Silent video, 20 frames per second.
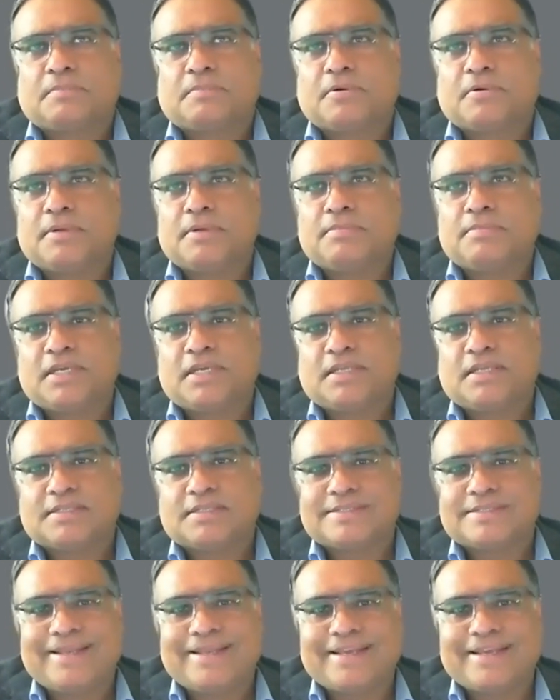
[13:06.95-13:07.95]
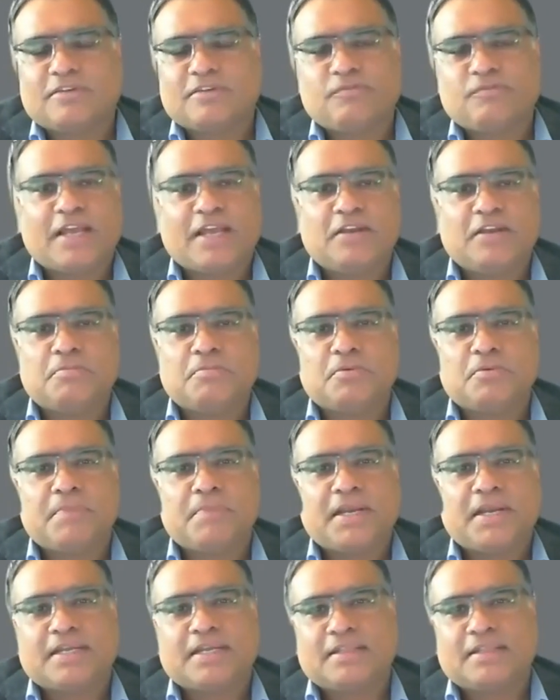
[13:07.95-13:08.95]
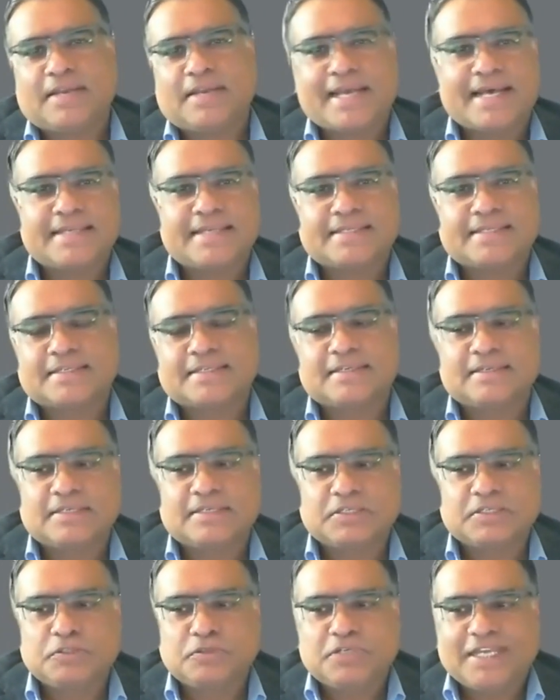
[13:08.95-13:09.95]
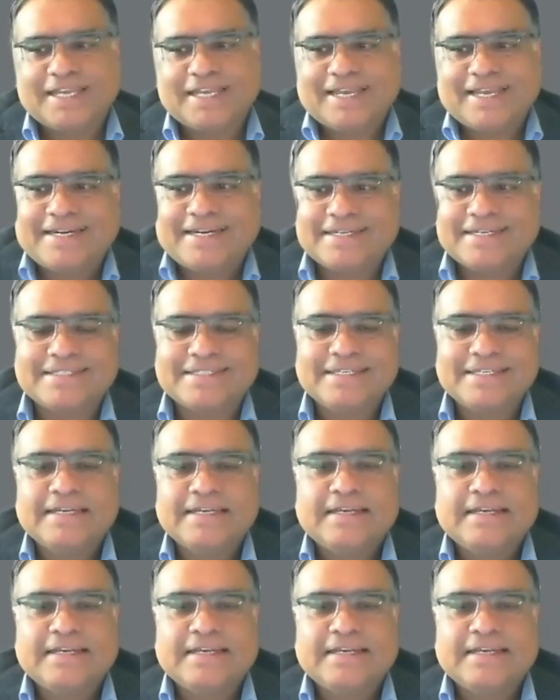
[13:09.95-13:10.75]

probably the Silicon Valley movement in the last two decades